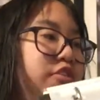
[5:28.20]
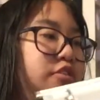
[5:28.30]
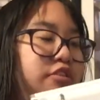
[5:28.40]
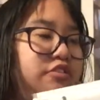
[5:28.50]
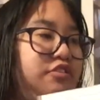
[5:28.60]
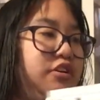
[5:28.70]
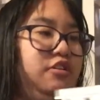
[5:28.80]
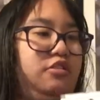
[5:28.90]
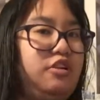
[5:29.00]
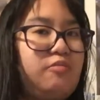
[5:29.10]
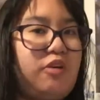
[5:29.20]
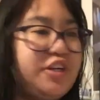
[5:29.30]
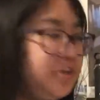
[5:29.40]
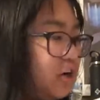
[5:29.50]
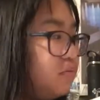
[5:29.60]
Let's see. I was
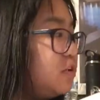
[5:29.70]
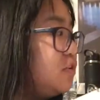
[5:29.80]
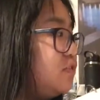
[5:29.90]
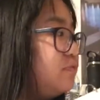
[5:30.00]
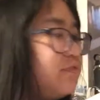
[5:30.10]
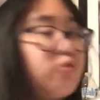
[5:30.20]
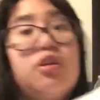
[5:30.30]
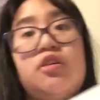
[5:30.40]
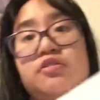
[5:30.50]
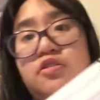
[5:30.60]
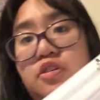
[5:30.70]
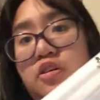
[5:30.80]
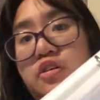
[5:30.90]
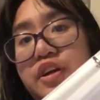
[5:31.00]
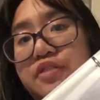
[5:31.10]
working on one for our
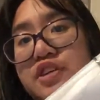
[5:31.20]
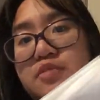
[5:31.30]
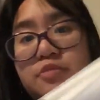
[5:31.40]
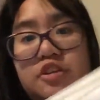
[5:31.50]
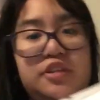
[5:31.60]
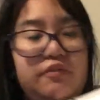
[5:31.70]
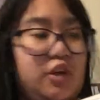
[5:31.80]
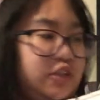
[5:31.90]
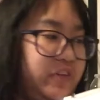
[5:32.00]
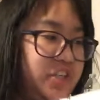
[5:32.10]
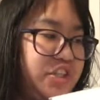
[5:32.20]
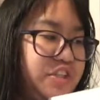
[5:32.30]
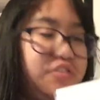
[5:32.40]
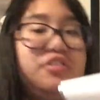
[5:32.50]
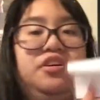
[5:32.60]
third exam, but never got to finish it.
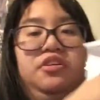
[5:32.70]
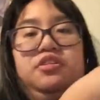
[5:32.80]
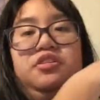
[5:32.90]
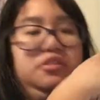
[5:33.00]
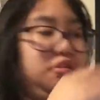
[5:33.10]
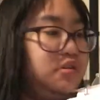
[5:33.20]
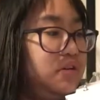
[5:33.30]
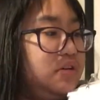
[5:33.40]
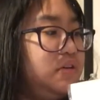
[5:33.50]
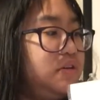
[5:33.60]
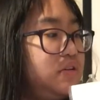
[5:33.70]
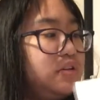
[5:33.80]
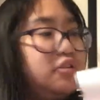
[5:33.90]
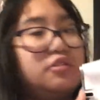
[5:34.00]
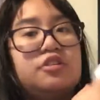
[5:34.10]
And
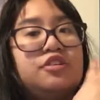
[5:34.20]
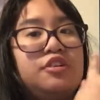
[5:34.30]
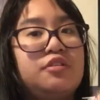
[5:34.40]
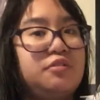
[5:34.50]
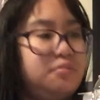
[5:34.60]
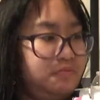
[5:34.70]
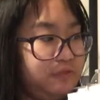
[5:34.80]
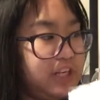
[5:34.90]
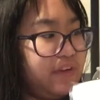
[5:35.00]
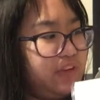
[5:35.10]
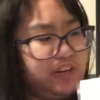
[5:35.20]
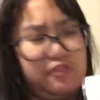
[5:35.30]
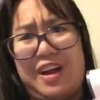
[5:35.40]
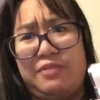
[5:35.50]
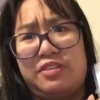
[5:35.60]
then, yeah, I have like
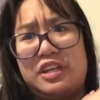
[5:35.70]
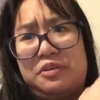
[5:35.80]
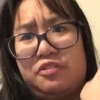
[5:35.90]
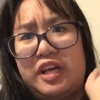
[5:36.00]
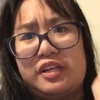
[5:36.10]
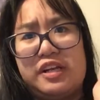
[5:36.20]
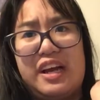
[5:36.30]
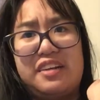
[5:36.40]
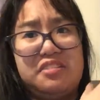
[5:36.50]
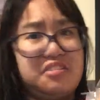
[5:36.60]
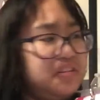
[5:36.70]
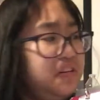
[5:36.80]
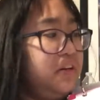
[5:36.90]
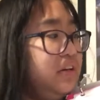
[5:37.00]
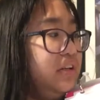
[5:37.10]
5 exams for that class.
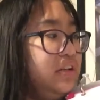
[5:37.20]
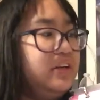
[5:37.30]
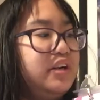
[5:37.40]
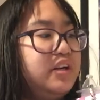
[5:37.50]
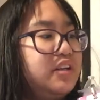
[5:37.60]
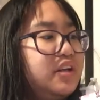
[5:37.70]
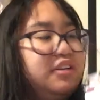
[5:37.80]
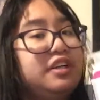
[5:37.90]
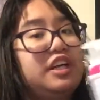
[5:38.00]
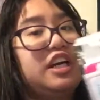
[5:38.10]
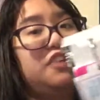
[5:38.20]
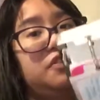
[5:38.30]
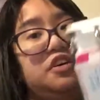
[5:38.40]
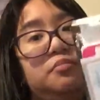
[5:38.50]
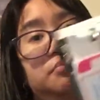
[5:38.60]
And then I have
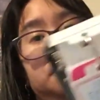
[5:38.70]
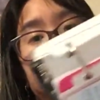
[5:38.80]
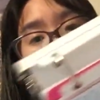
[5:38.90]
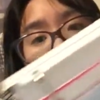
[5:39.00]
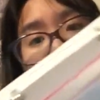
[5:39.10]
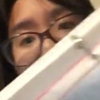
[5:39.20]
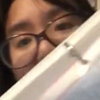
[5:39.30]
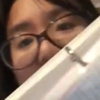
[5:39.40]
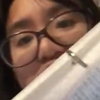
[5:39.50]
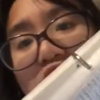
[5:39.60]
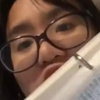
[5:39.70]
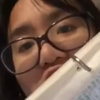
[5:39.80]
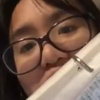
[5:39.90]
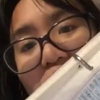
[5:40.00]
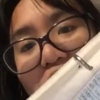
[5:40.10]
my study guide
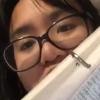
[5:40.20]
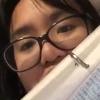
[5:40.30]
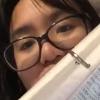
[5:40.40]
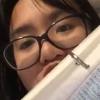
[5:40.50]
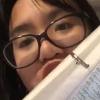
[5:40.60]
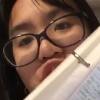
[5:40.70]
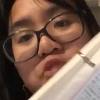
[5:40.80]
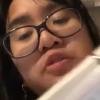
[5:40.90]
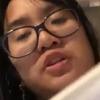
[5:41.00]
for exam 2